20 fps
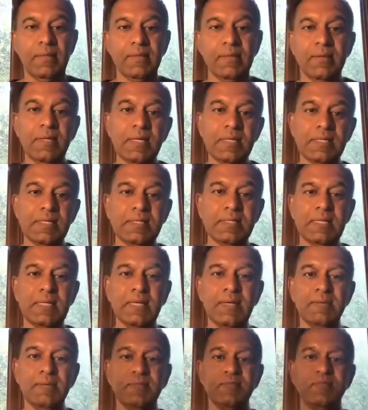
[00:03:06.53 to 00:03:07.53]
third is
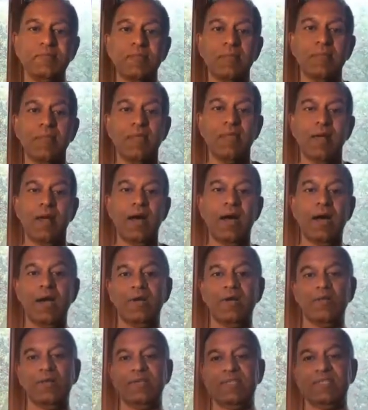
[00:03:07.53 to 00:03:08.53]

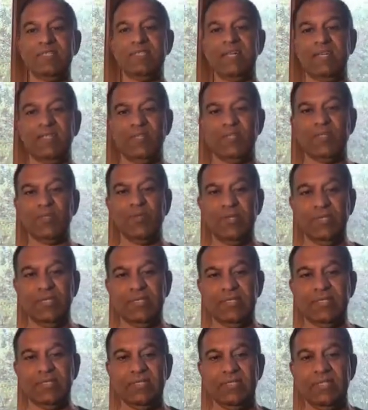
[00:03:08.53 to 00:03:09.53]
hard to understand the
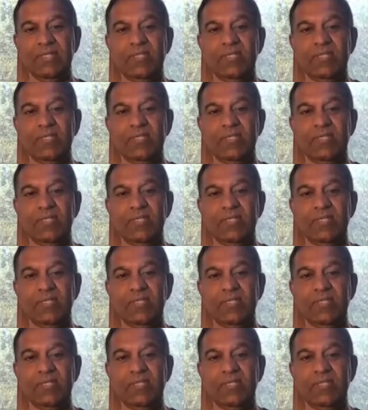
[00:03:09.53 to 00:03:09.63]
stories.